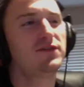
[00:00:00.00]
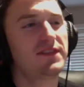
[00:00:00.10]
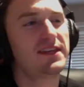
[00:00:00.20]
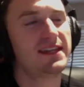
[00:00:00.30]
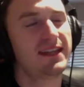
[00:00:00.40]

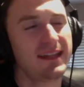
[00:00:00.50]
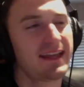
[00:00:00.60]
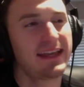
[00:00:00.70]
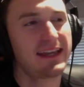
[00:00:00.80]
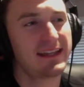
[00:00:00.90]
think like
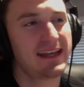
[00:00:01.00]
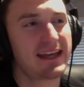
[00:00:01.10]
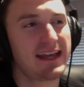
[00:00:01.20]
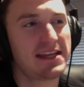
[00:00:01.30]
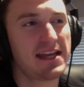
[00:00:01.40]
like like
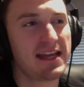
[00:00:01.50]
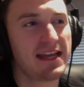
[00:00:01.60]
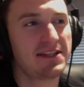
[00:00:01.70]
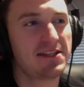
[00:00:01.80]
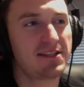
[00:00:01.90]
it, it,
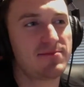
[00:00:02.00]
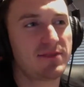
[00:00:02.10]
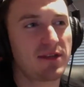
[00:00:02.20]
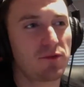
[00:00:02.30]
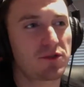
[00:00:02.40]
it just
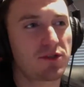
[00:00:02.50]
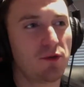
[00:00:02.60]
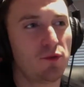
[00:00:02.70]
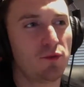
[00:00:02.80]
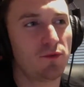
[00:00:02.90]
seems that we're
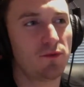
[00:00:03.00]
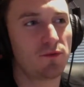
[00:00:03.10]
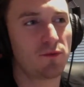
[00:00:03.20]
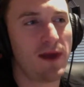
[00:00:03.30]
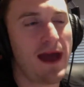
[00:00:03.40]
so
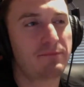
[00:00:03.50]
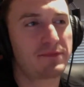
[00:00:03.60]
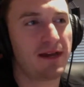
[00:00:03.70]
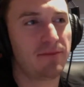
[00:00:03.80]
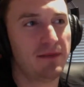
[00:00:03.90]

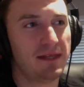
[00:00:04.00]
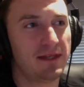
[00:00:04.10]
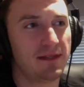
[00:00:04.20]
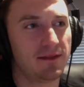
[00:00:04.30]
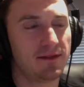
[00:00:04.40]
wrapped up
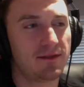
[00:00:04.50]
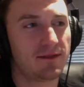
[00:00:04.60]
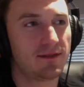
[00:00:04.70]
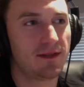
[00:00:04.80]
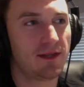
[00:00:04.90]
in,
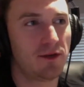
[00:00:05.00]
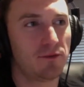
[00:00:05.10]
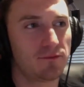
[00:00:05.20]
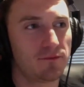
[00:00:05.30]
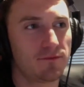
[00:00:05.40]
you know,
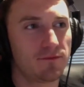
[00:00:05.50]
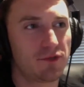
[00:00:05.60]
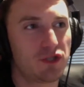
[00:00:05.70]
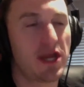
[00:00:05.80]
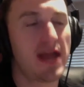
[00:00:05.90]

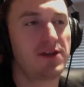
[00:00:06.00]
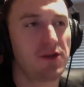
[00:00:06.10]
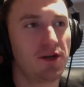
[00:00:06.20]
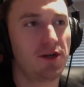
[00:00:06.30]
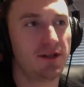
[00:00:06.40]

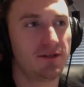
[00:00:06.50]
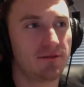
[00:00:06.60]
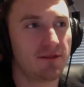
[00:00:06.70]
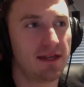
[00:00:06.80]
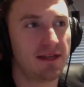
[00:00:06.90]
gender and,
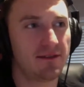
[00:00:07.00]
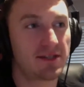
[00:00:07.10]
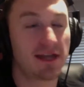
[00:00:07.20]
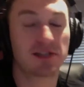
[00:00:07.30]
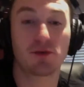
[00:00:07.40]
and
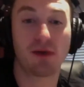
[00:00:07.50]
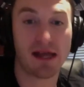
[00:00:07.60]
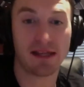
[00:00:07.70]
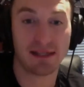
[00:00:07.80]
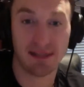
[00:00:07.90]

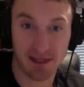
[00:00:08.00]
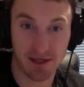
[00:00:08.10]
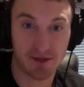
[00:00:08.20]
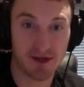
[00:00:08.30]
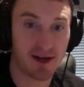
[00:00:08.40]
sexuality like
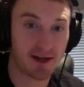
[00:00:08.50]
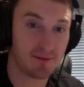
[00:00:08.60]
you're talking